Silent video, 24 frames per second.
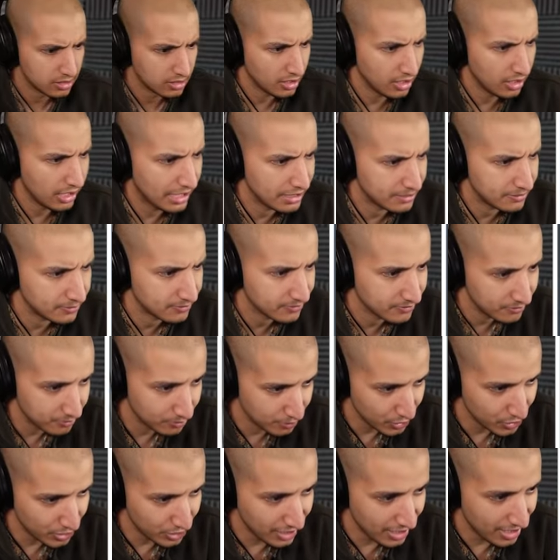All right,
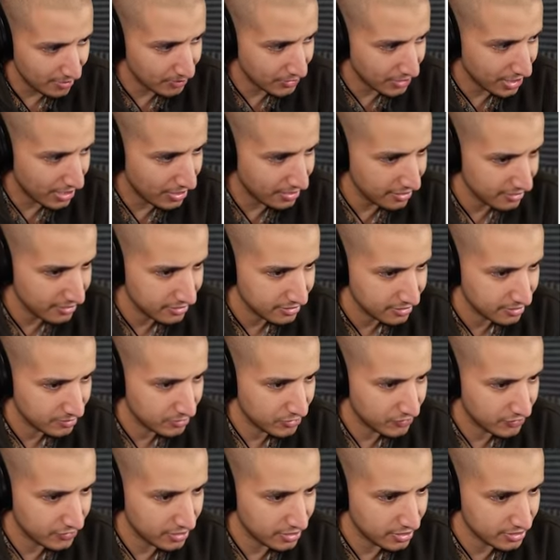Birdie, I'm done. You
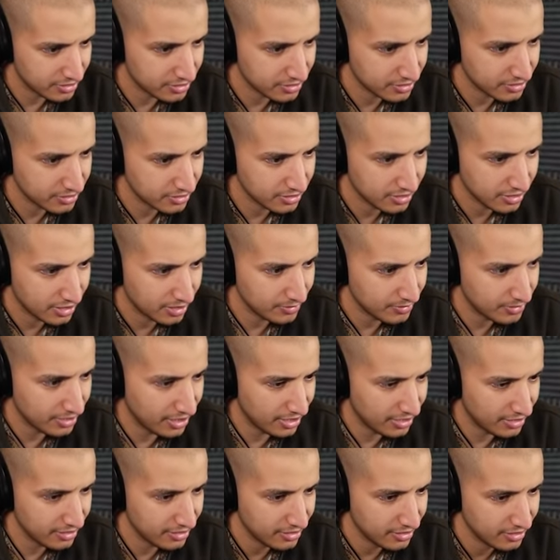flush. I'm
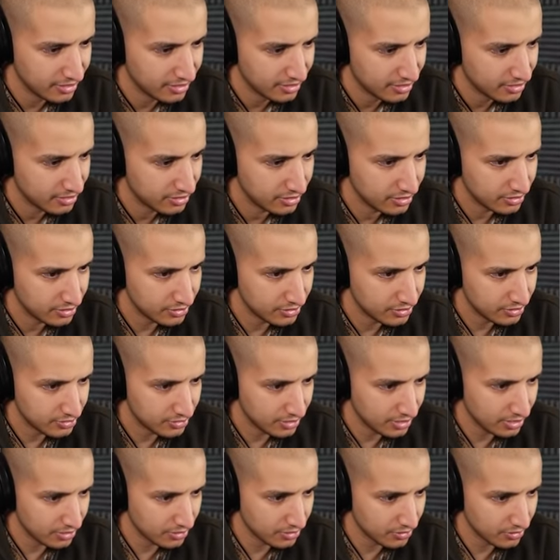done. Did you just All try
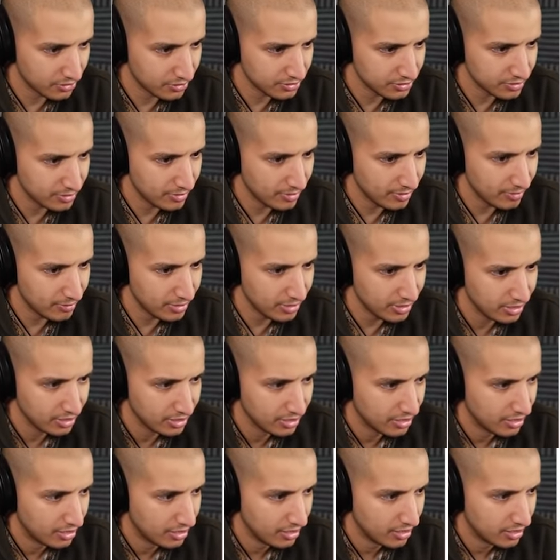right. to throw something at me? Well,